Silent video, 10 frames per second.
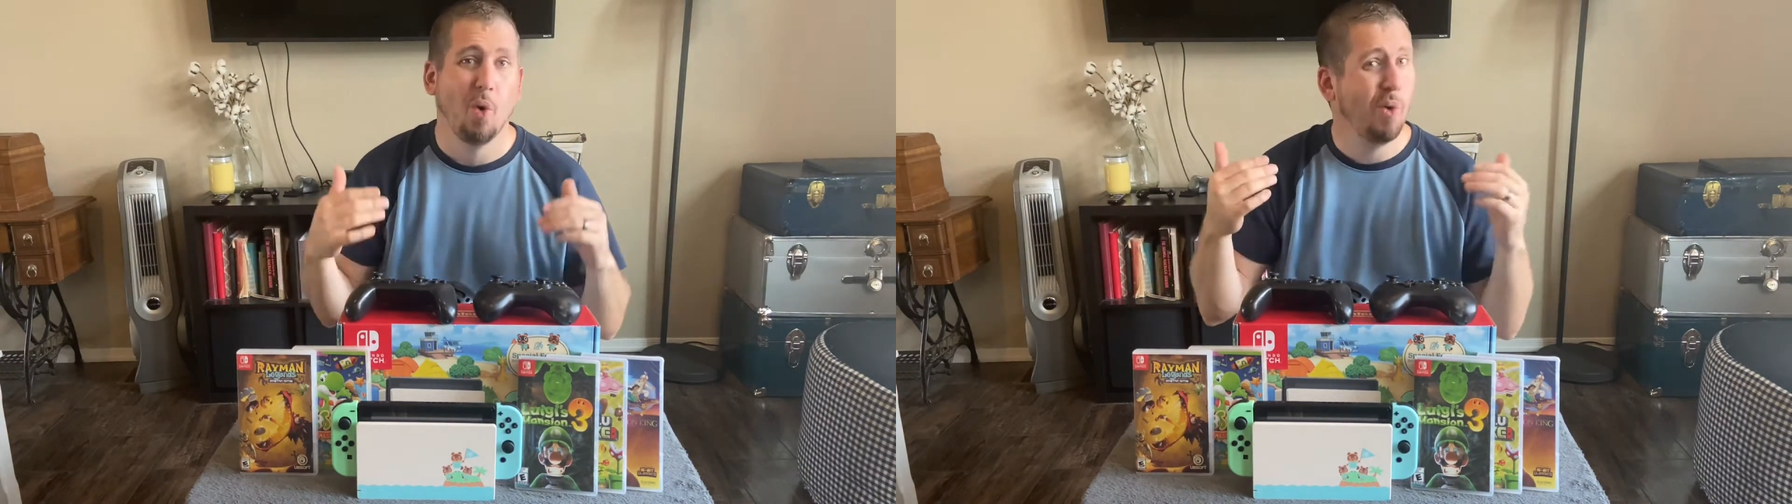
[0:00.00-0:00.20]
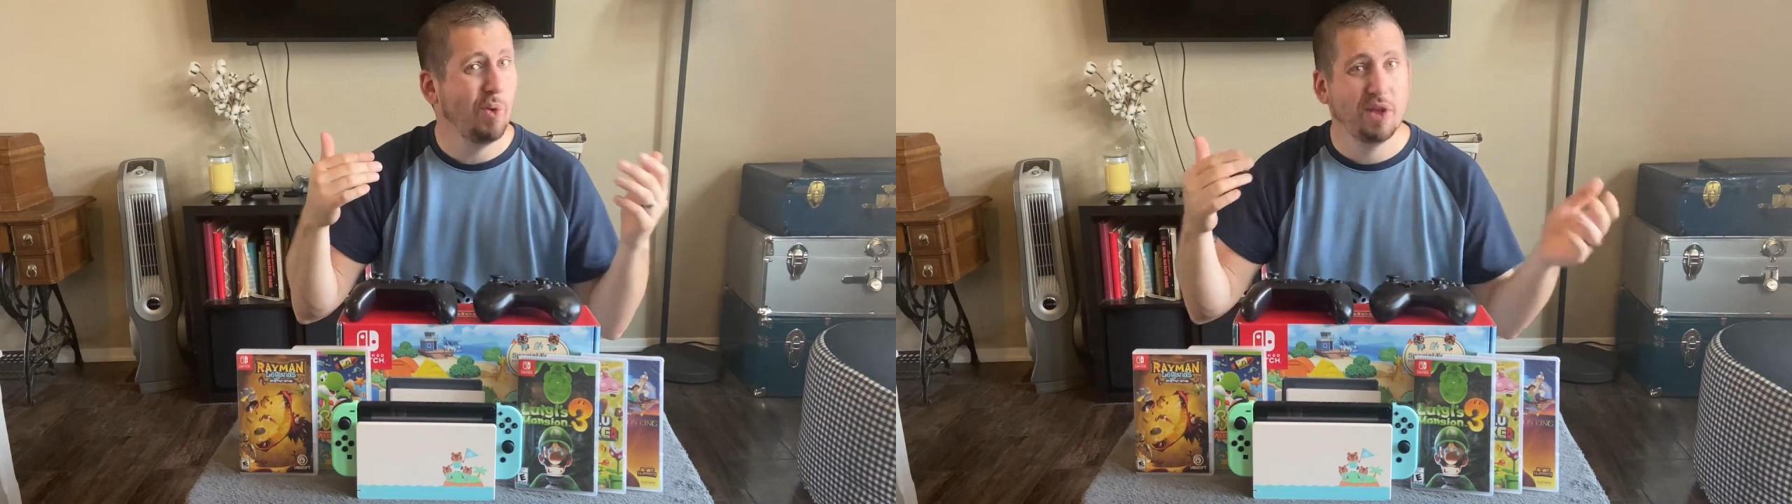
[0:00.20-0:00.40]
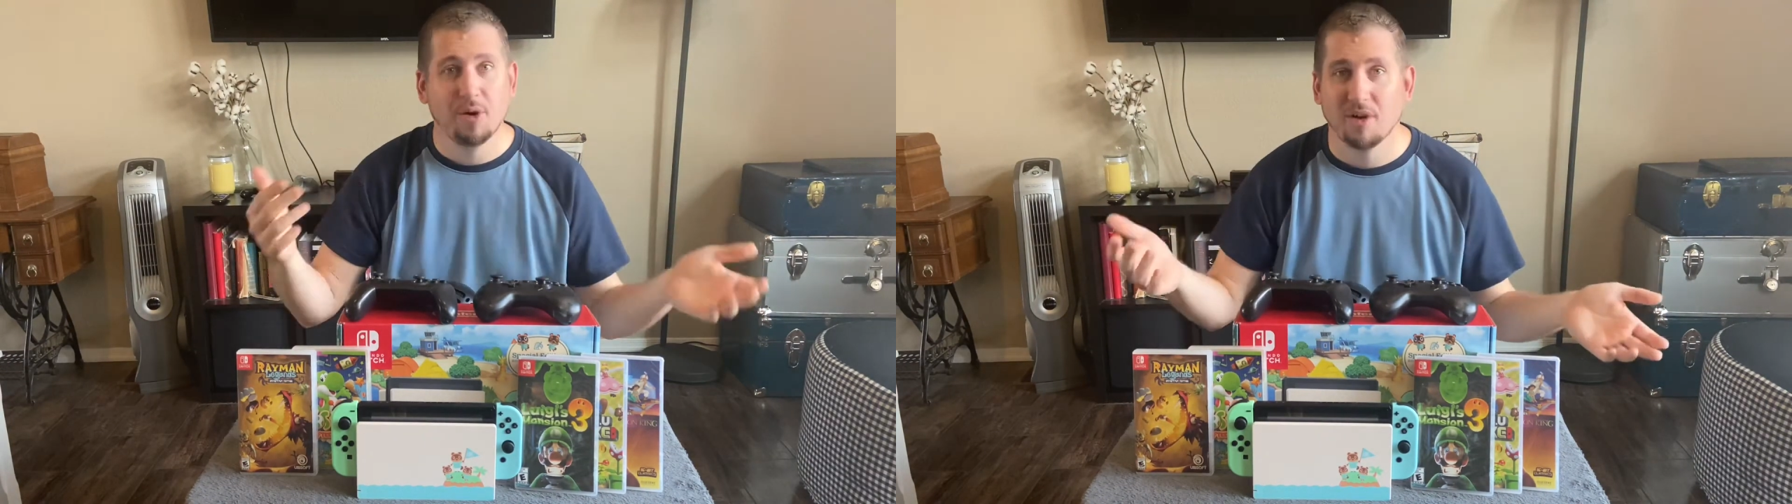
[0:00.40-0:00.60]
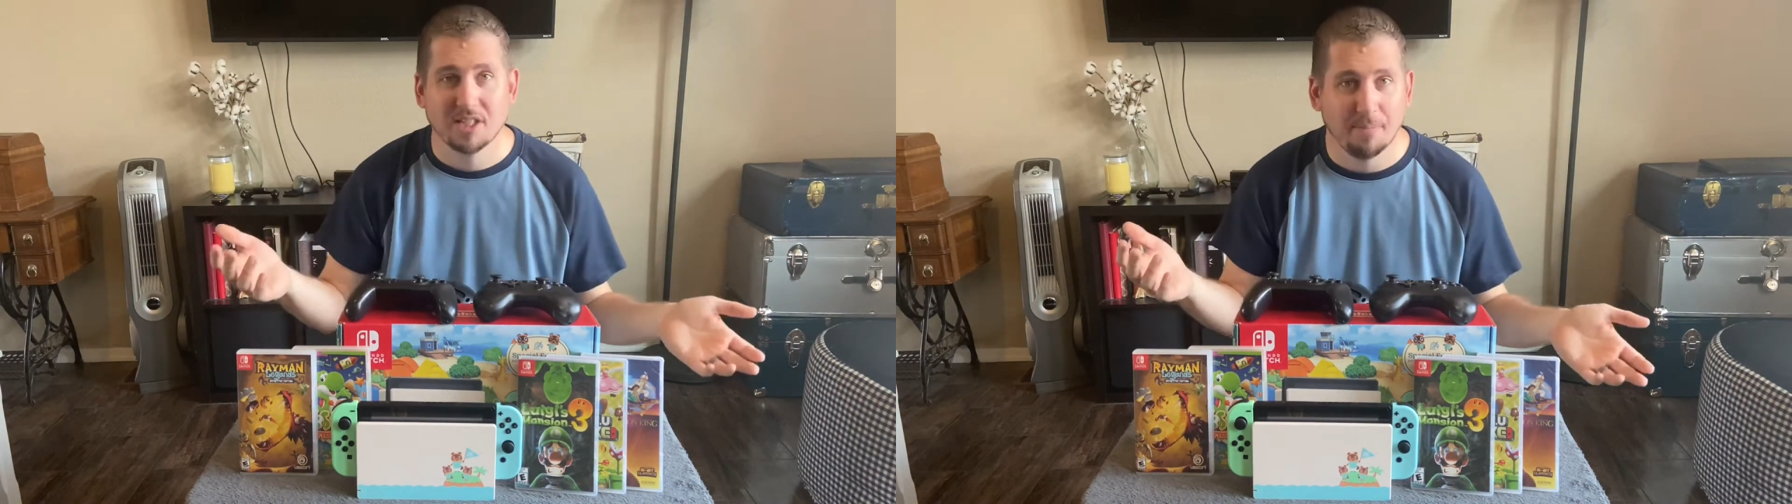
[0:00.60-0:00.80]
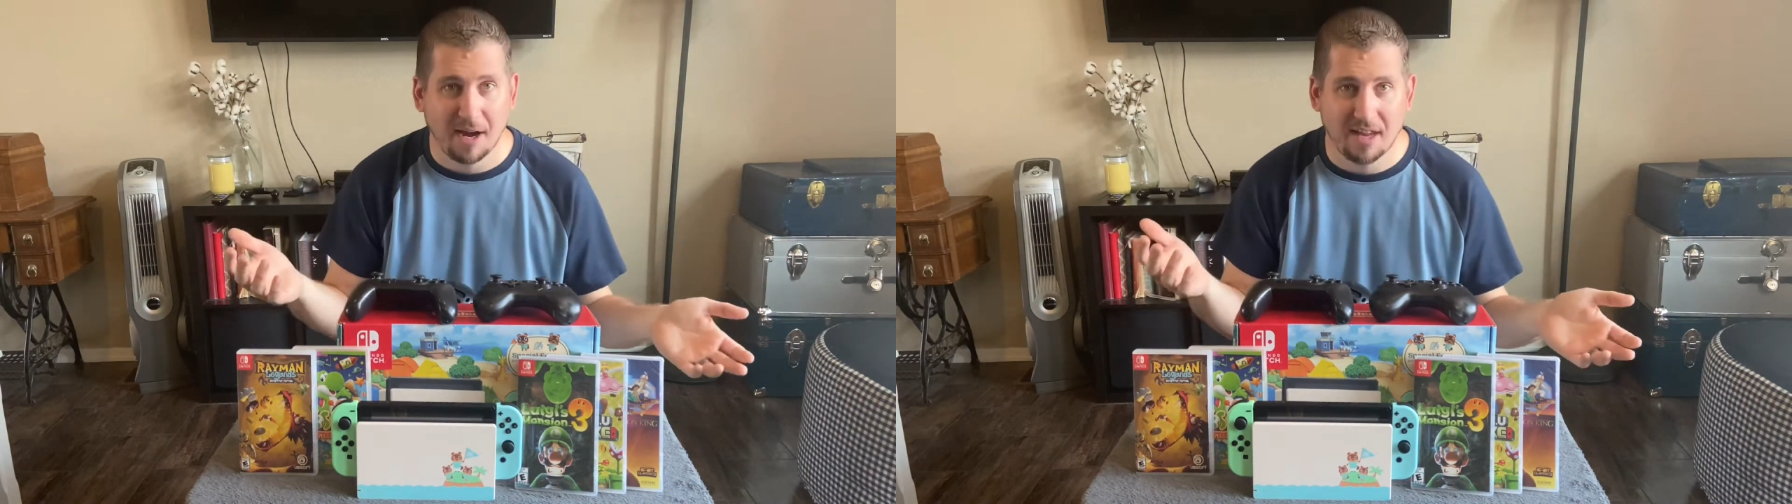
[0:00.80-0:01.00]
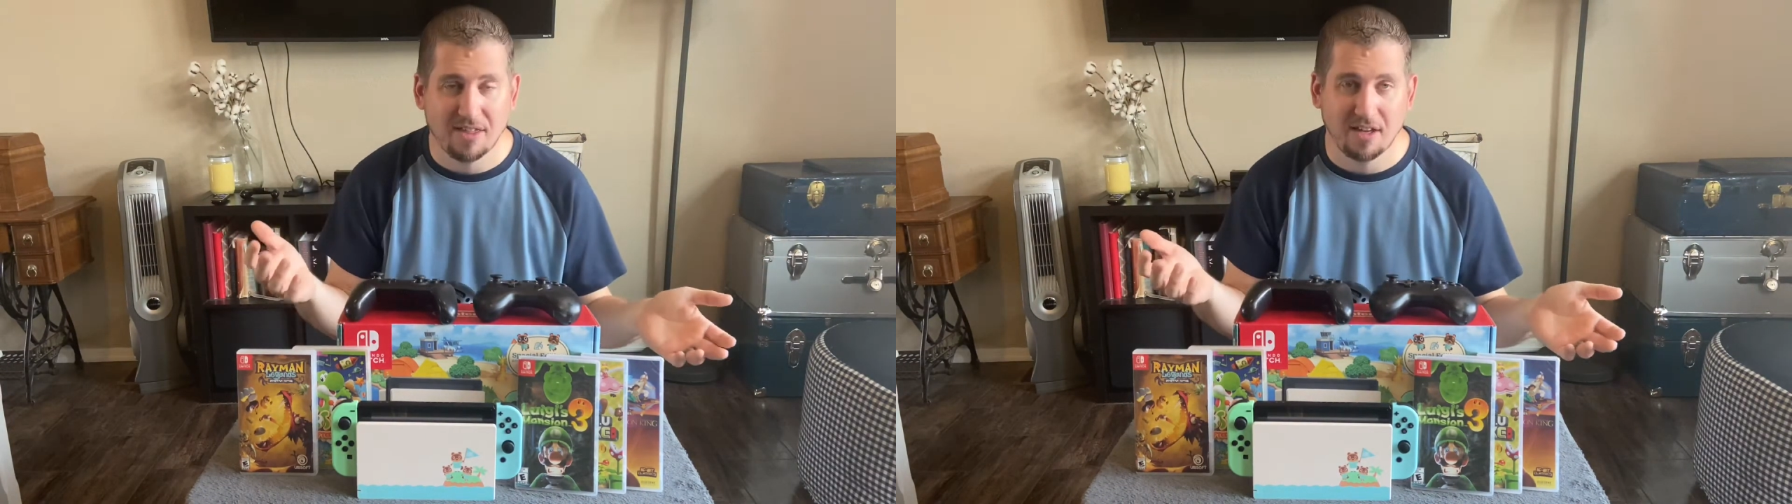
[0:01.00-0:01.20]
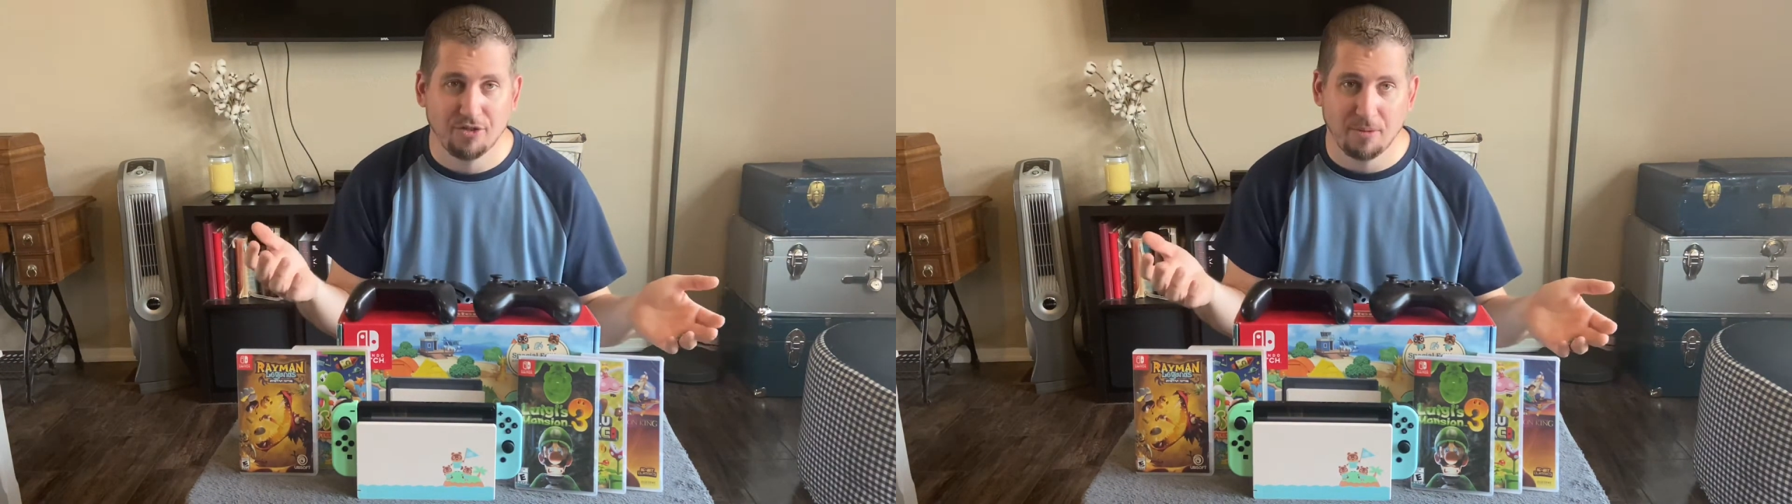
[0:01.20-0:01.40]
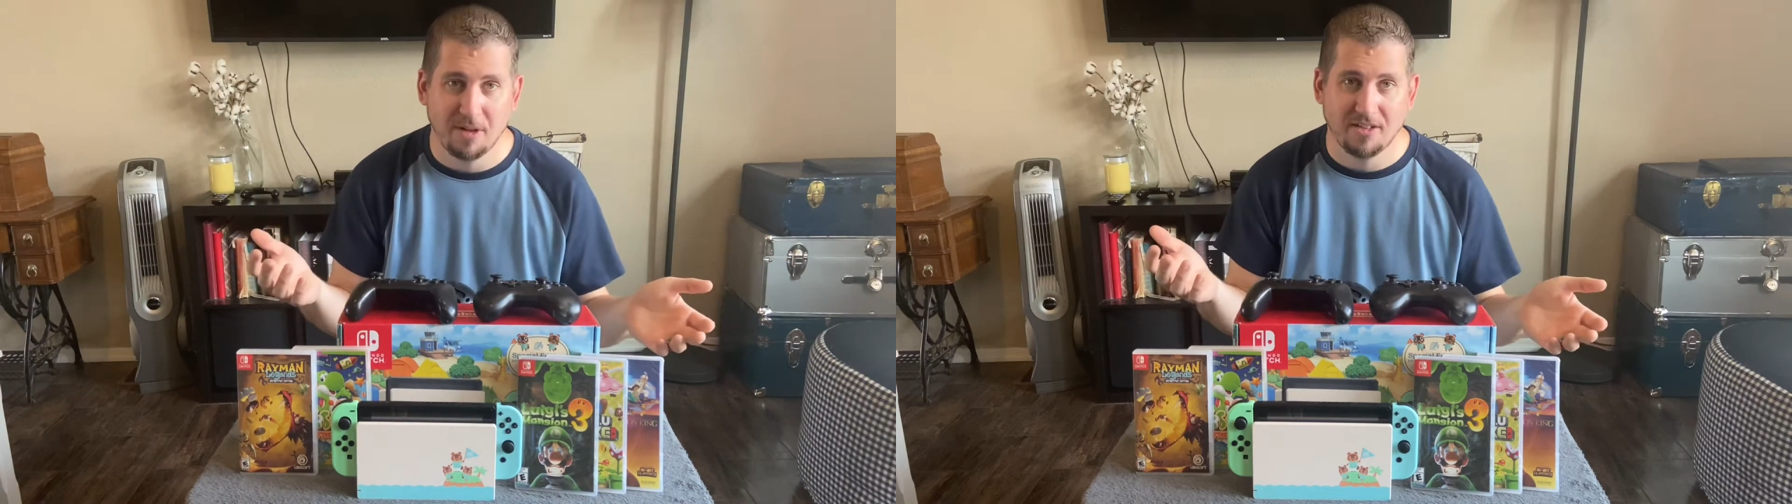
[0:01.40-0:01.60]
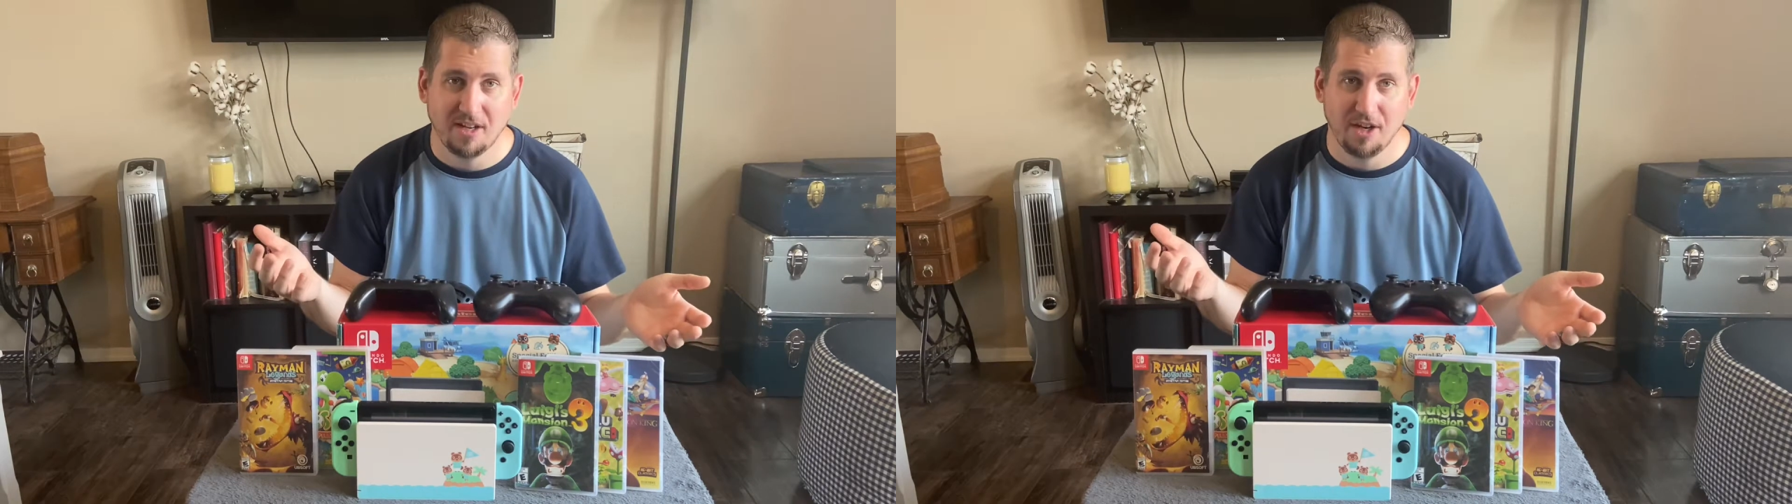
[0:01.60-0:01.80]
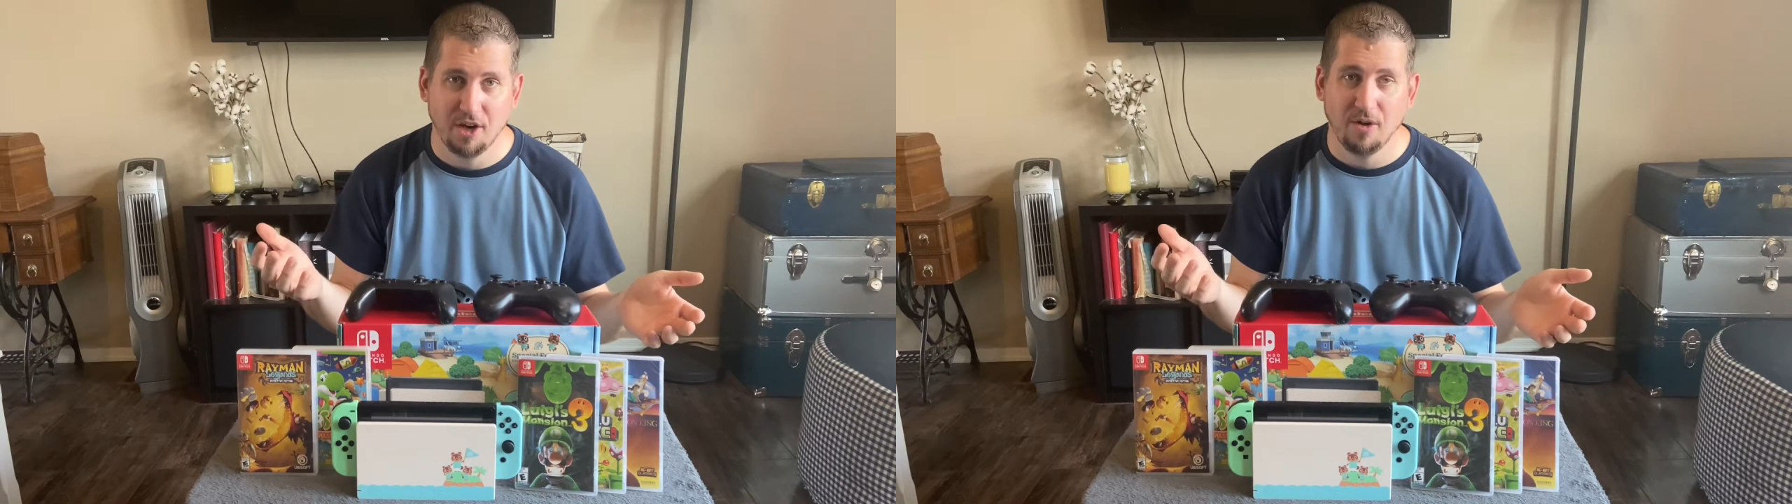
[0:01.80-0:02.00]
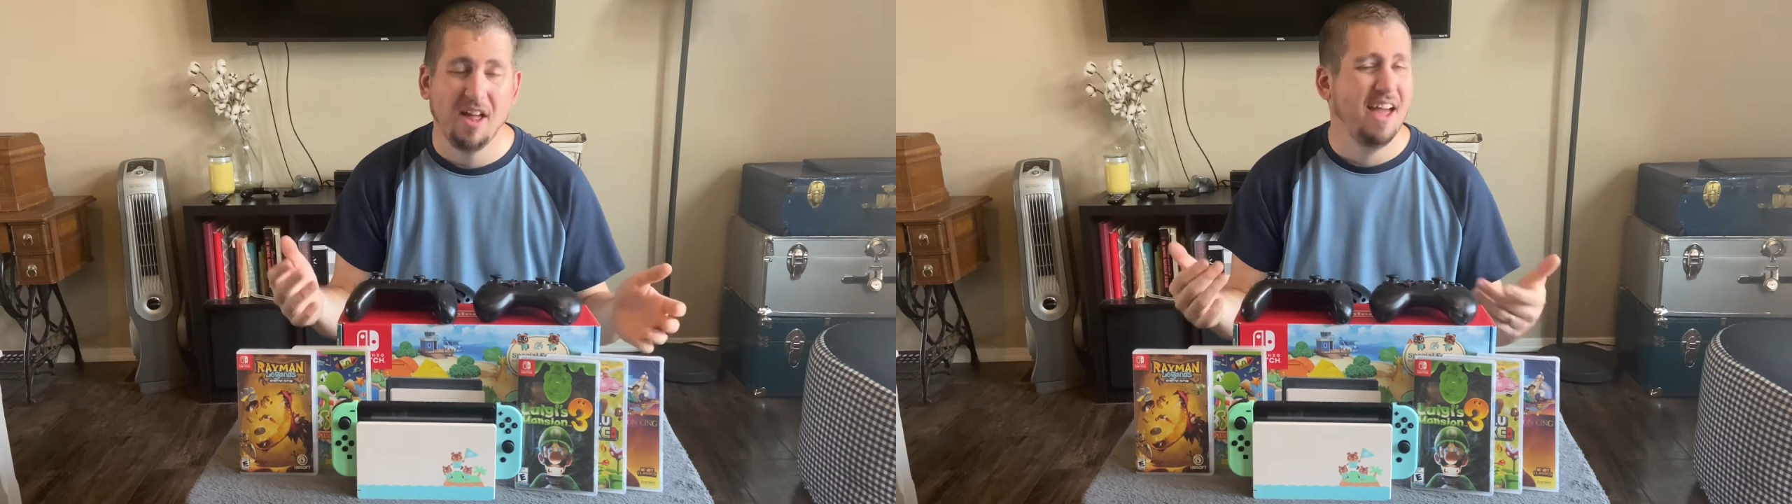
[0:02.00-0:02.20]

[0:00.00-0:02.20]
only want to buy things from Nintendo?